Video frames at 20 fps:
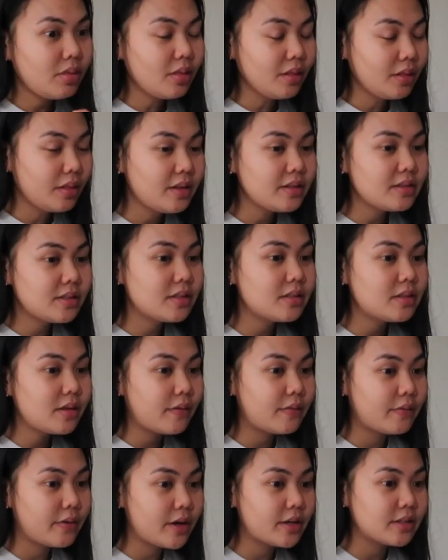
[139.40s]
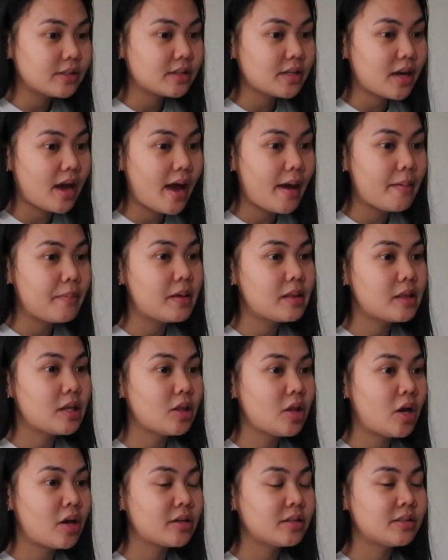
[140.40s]
This is the first time in the
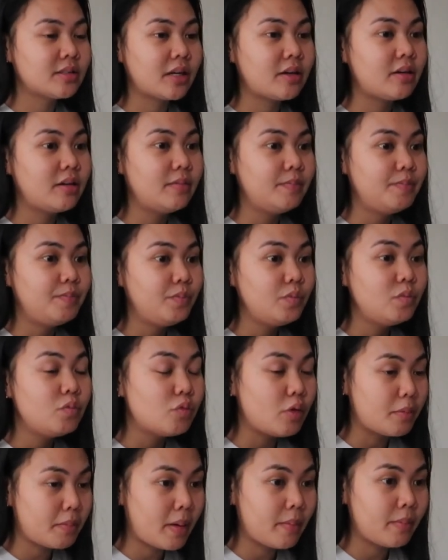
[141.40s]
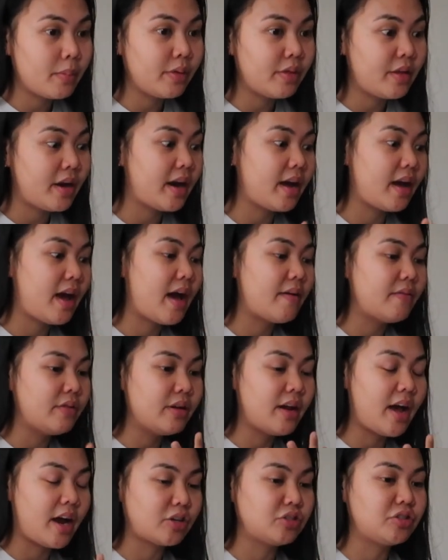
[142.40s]
longest I could remember that I
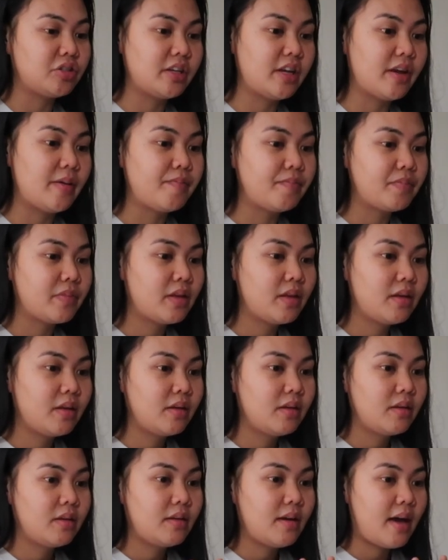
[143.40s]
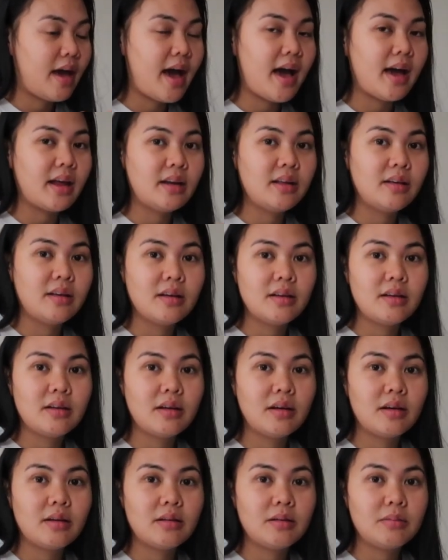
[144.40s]
haven't actually had
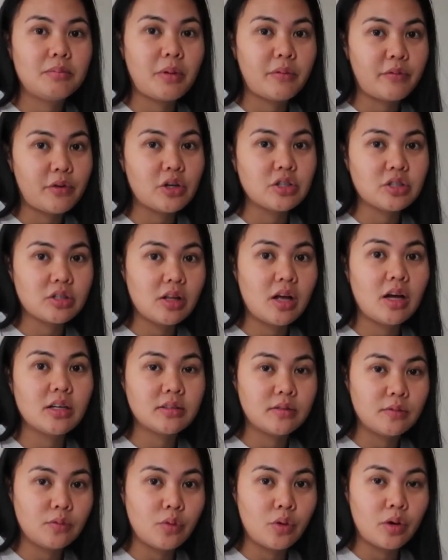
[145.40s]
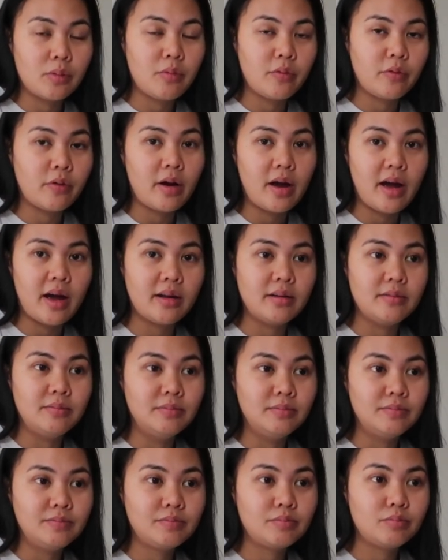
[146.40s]
my first glass of water before I had
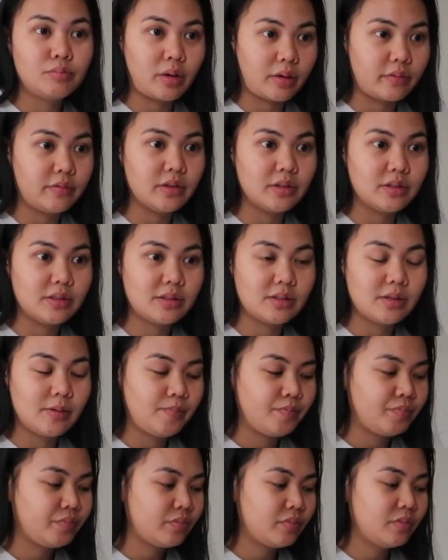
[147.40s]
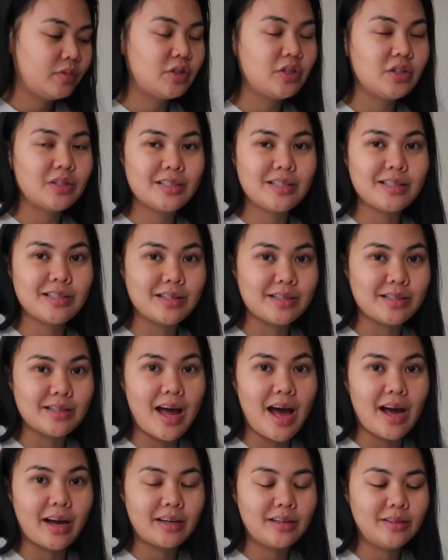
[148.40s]
breakfast. So this is a
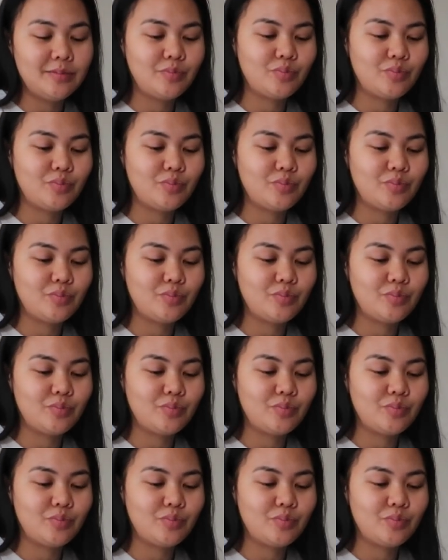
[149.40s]
snack,